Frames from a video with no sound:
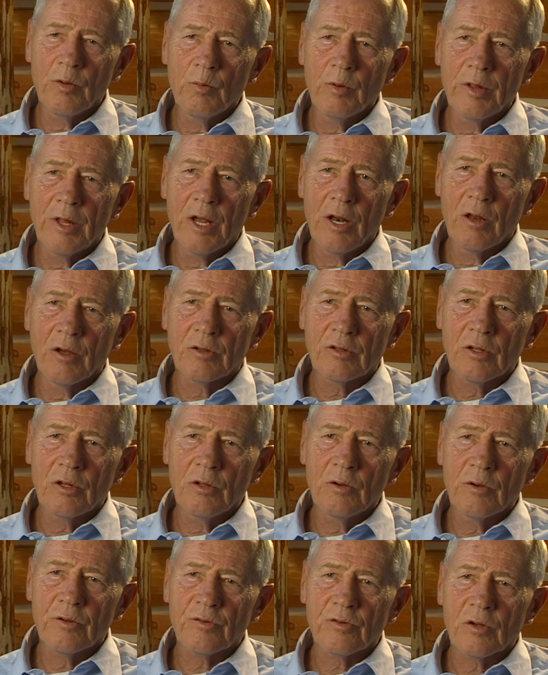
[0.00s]
when they looked at
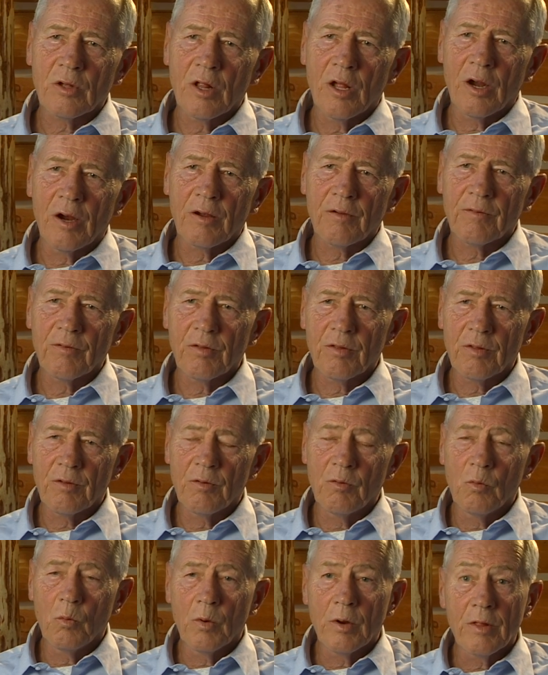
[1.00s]
Lewis and Clark,
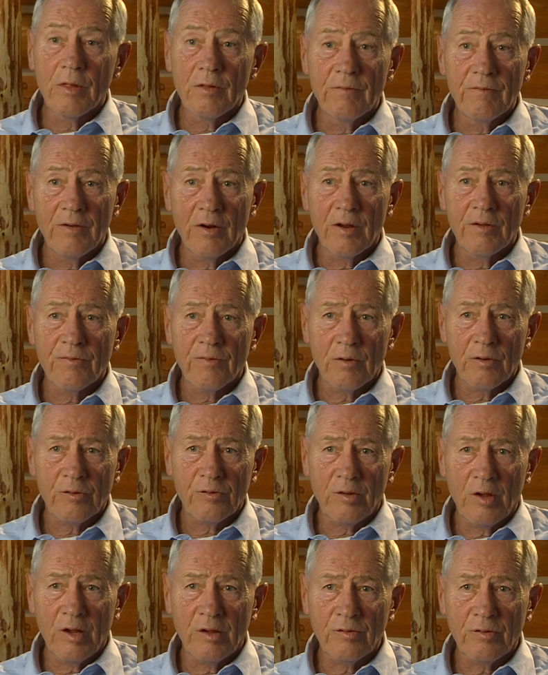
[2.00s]
one of the very first
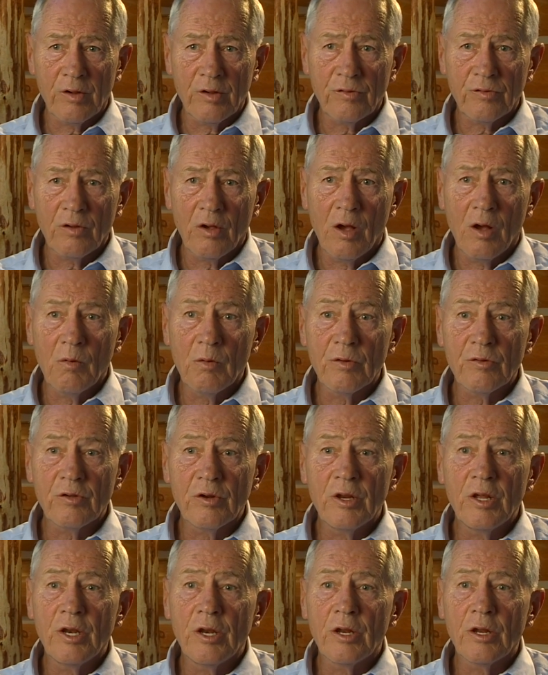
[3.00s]
things they saw was an
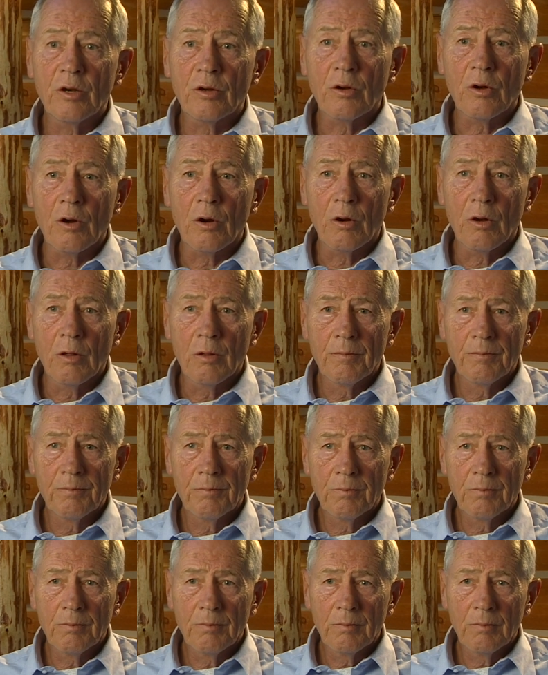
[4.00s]
Indian girl,
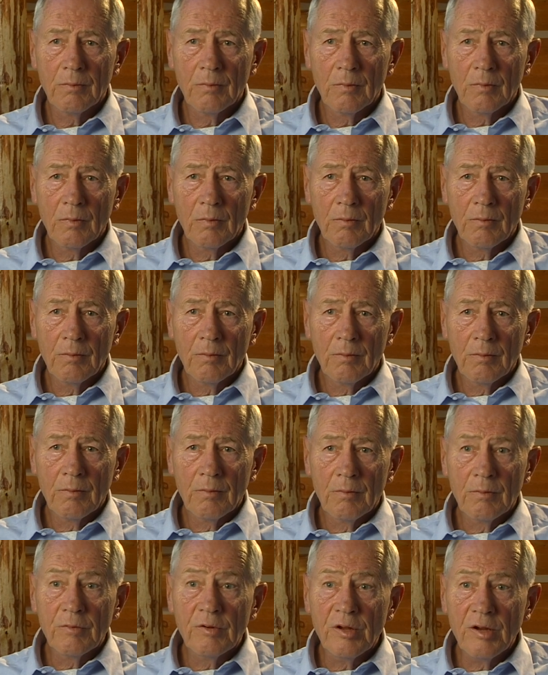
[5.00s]

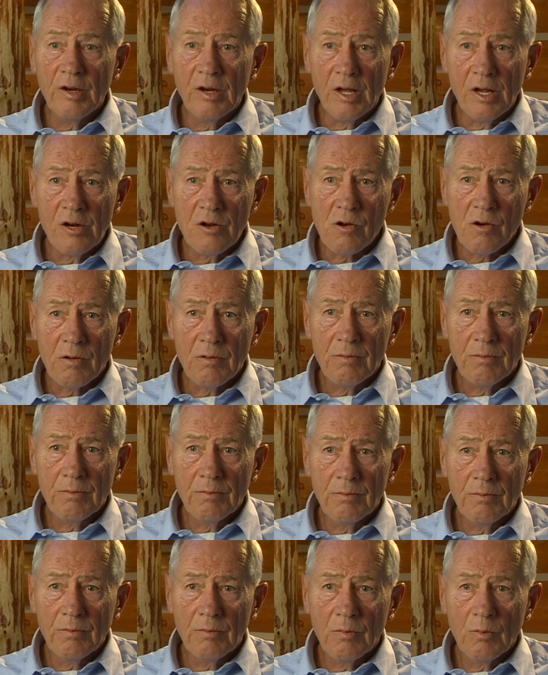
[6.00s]
teenager,
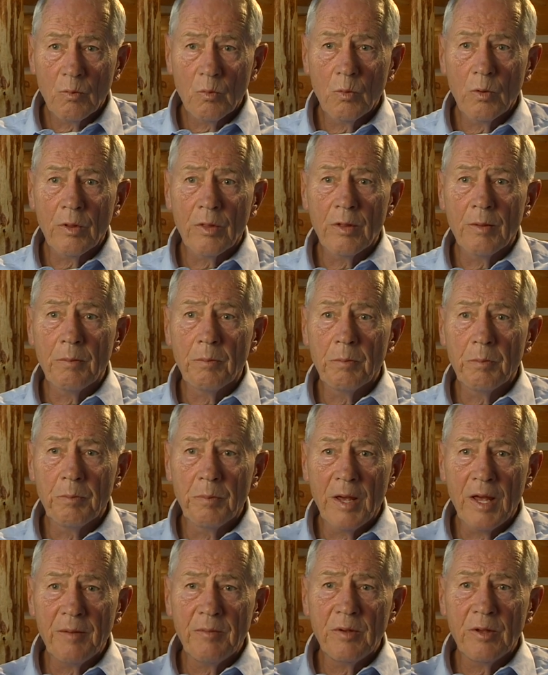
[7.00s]
with a
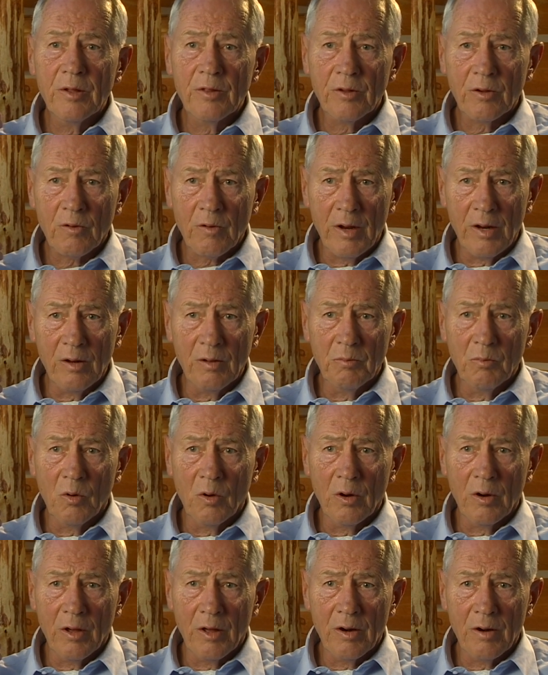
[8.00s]
baby in the cradle
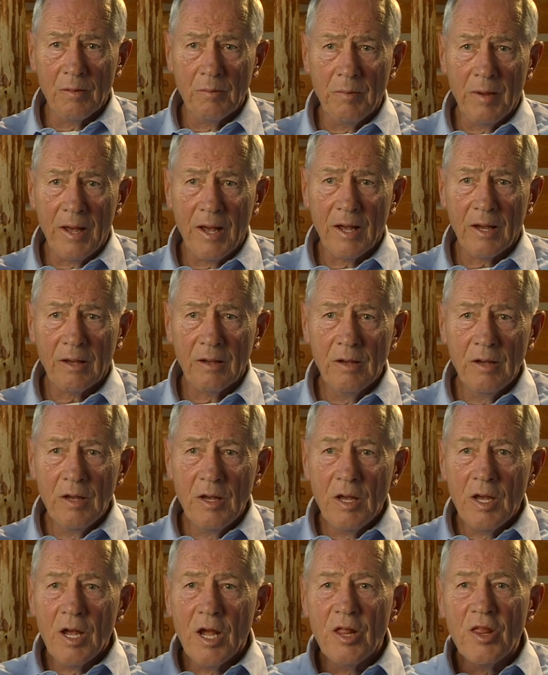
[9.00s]
board on her back.
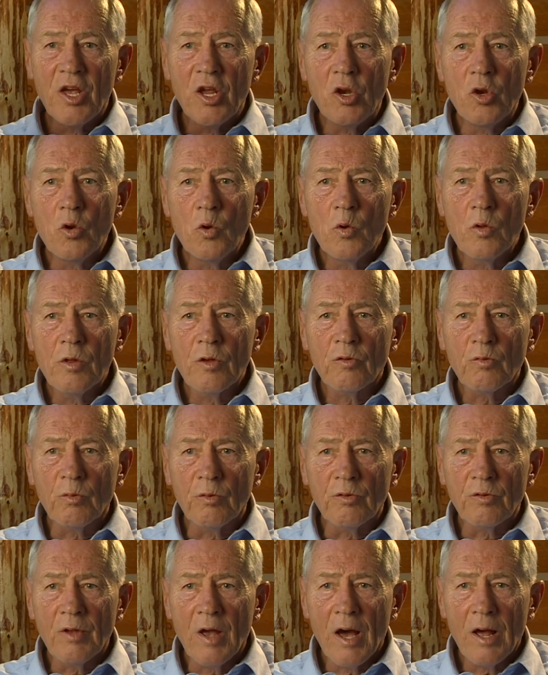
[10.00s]
And they knew this
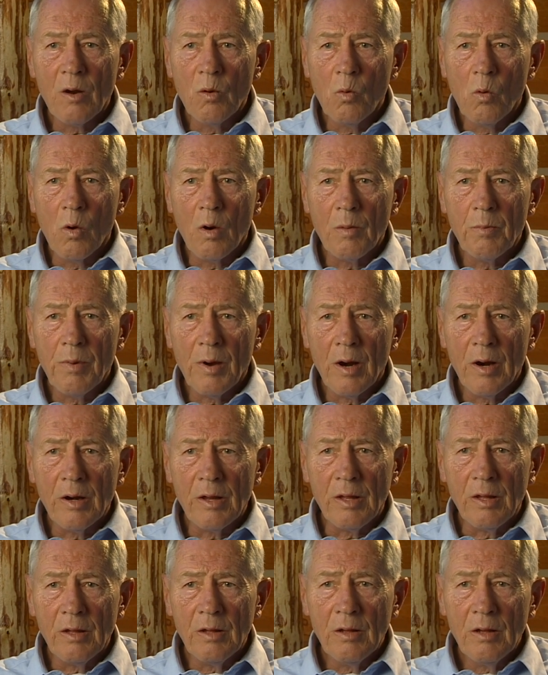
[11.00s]
was not a war
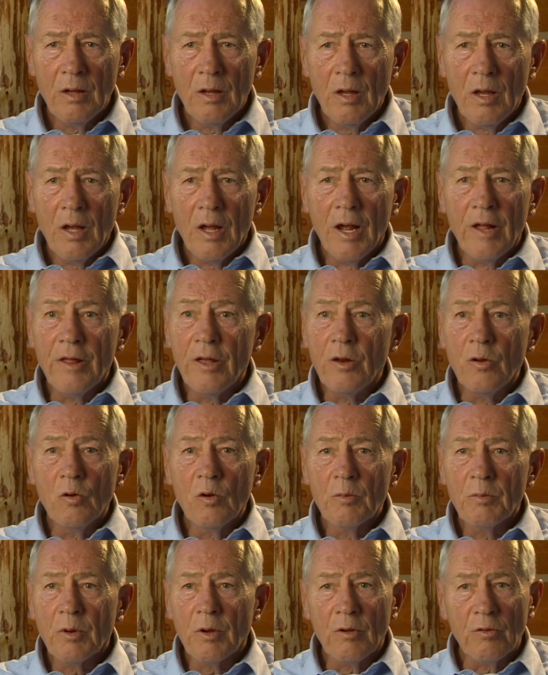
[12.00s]
party. And they knew
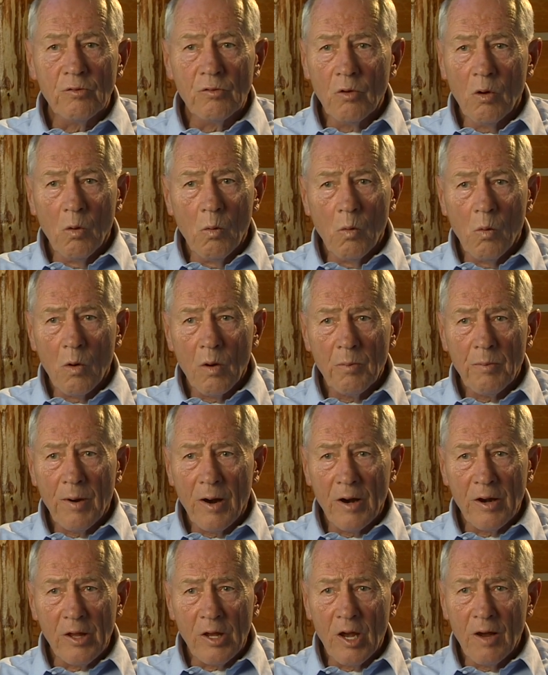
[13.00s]
it because no war
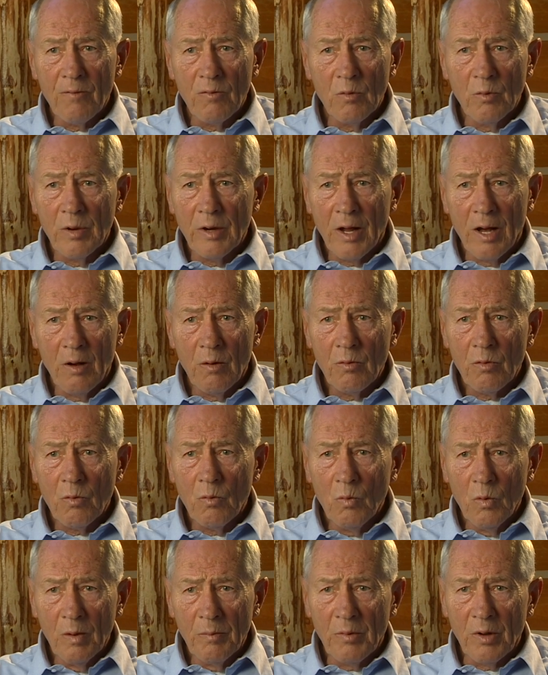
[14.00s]
party ever went out with the
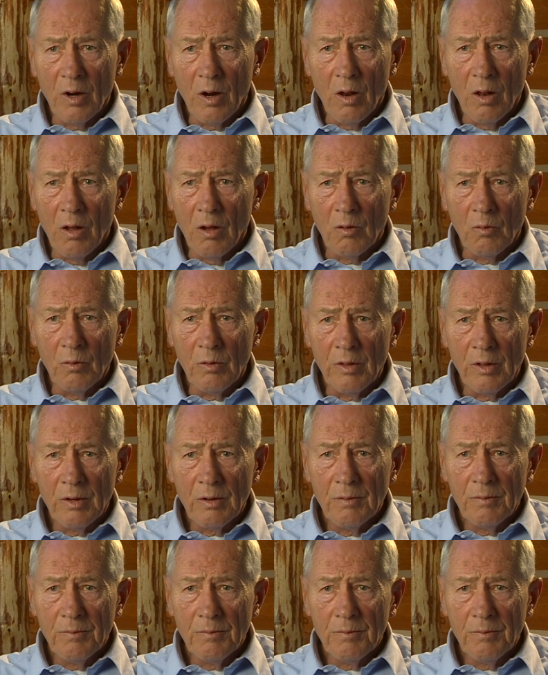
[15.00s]
women along with it.